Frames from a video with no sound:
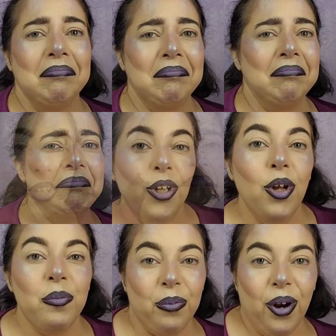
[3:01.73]

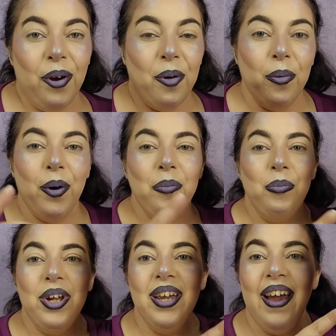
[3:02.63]
Final row,
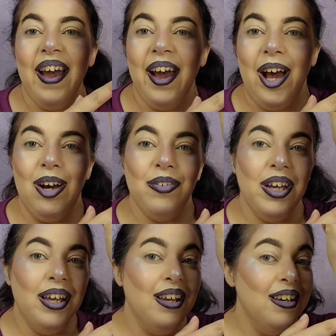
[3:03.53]
we have
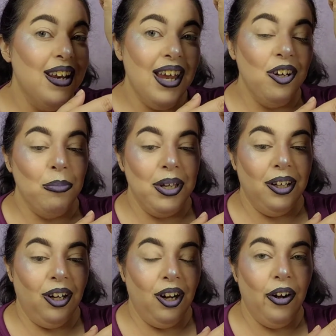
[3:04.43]

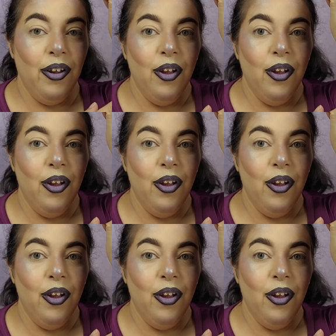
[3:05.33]
Nanometer,